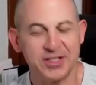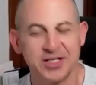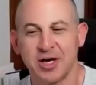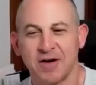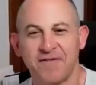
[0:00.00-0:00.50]

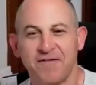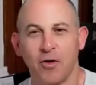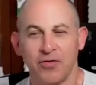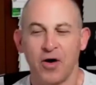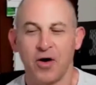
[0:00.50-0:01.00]
our
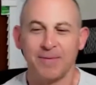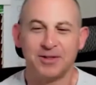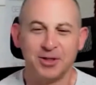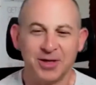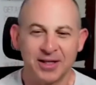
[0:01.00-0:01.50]
fourth time
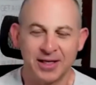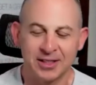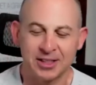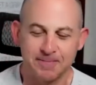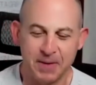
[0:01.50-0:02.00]
doing
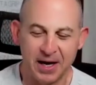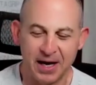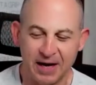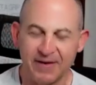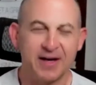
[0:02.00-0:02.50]
this.
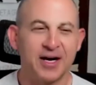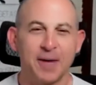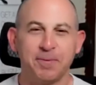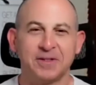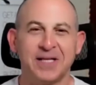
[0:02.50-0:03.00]
I've had a
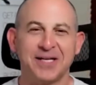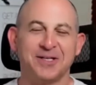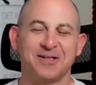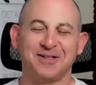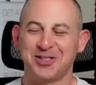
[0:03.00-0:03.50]
couple
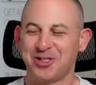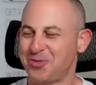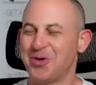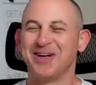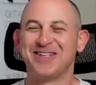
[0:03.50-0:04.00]
technical issues
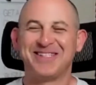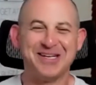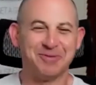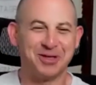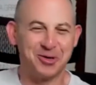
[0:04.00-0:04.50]
where it didn't
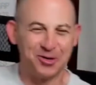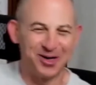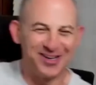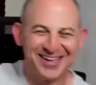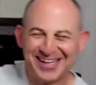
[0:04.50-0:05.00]

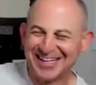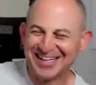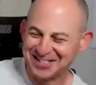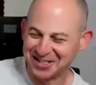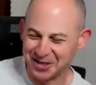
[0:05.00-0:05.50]
record.
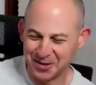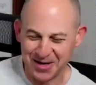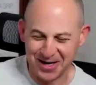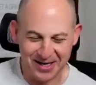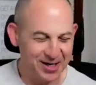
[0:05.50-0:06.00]
So
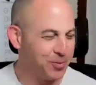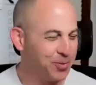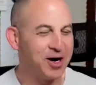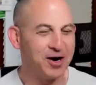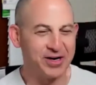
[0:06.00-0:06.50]
here we
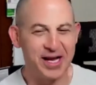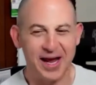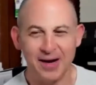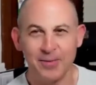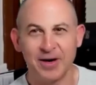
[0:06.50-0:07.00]
are
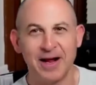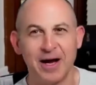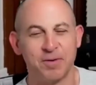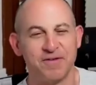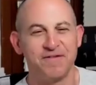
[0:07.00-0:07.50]
again. We are now
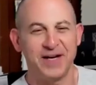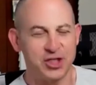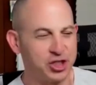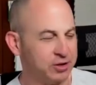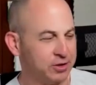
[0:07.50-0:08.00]

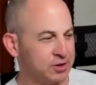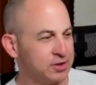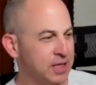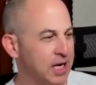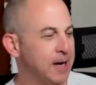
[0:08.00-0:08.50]
professionals.
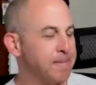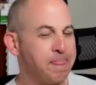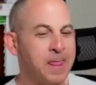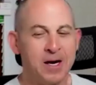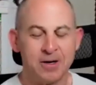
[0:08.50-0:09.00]

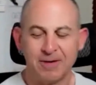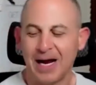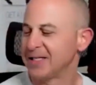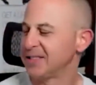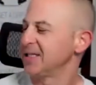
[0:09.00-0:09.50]

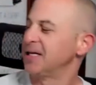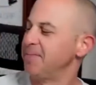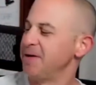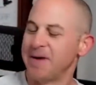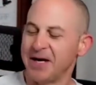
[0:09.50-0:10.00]
Raz, it could
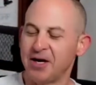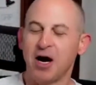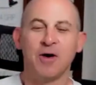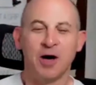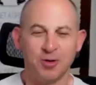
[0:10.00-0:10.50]
be my
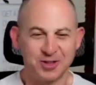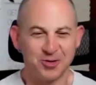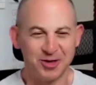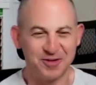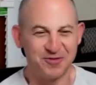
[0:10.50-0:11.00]
co-host
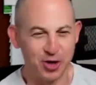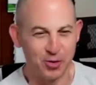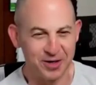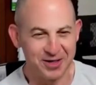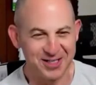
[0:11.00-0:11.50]
going
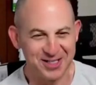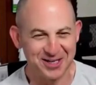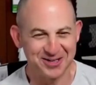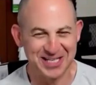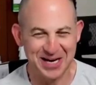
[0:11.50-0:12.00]
forward because he
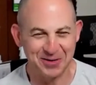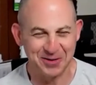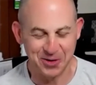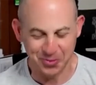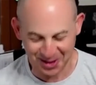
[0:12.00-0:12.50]
knows how it
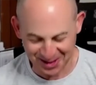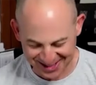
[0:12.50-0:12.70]
all works.